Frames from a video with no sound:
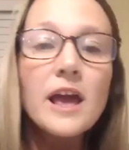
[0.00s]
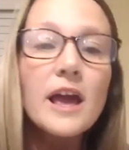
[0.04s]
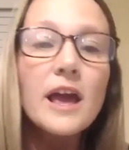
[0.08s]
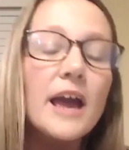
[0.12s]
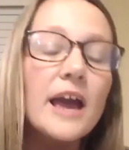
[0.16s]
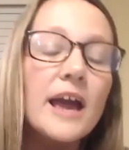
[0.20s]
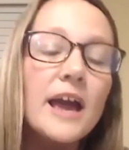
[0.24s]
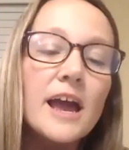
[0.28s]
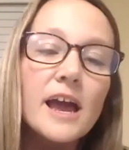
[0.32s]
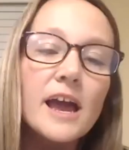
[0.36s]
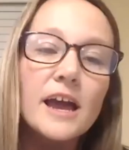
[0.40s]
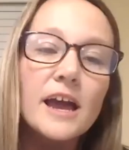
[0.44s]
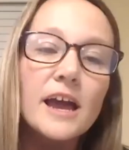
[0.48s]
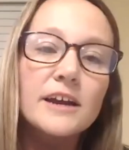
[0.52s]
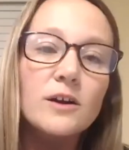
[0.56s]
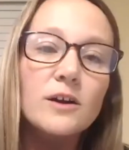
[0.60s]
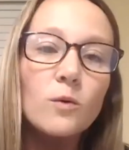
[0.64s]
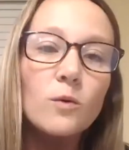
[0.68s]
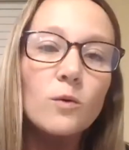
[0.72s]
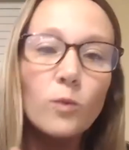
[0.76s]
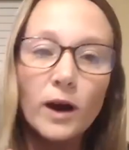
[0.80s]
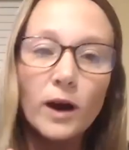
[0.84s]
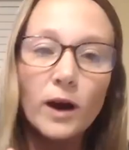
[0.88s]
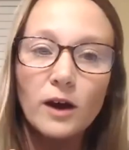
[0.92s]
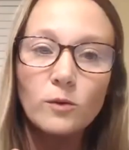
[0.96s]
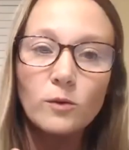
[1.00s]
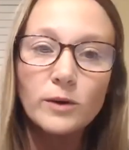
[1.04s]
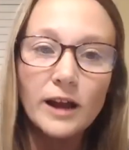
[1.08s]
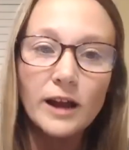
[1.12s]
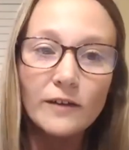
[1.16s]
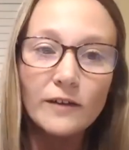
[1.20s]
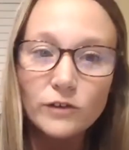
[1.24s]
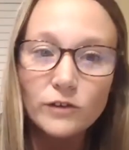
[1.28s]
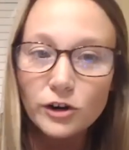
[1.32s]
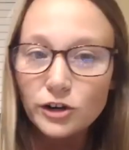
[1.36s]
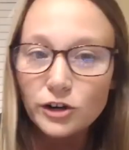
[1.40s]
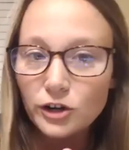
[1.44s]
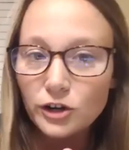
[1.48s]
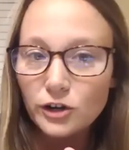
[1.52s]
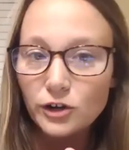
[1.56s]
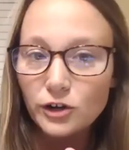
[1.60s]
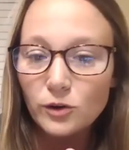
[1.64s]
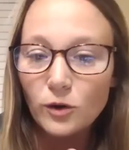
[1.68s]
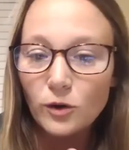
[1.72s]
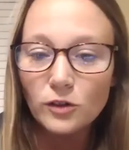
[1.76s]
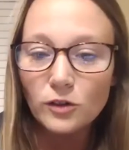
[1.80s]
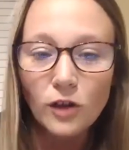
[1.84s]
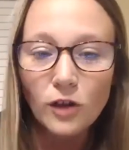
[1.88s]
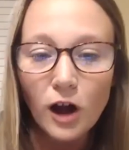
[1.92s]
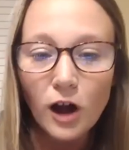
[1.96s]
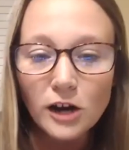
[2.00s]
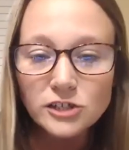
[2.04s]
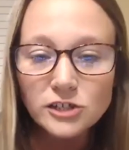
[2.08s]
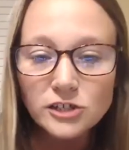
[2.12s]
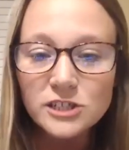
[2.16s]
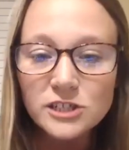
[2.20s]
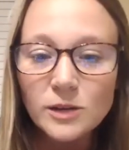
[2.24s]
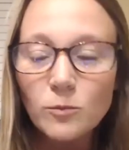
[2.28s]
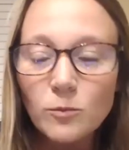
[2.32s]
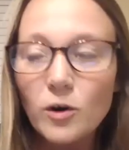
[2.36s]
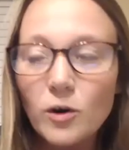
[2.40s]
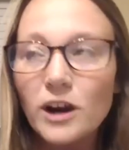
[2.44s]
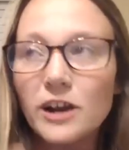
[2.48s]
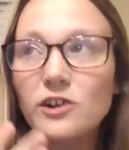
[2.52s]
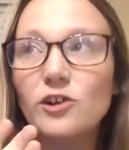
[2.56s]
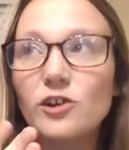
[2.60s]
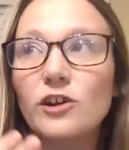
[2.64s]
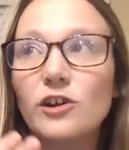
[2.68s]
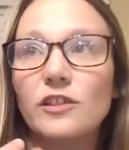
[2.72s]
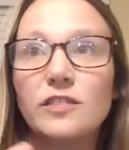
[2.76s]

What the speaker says: and where whenever you launch someone and